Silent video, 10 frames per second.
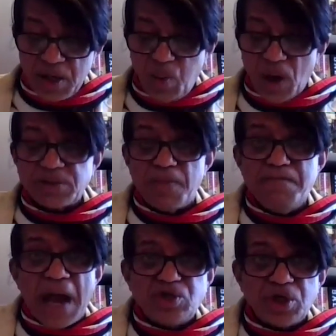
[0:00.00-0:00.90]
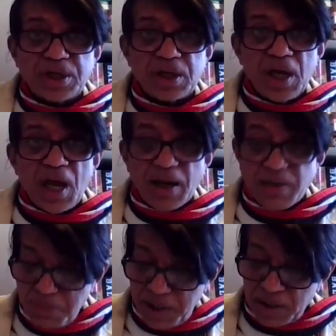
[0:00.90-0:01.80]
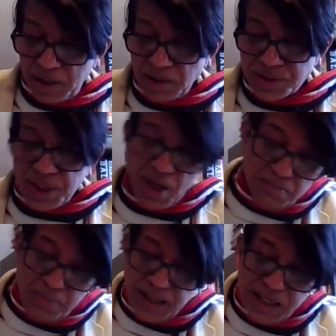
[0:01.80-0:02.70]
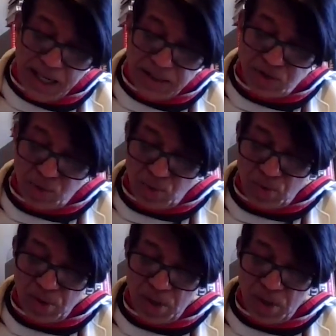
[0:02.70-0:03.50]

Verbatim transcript: what magic and miracles money can do.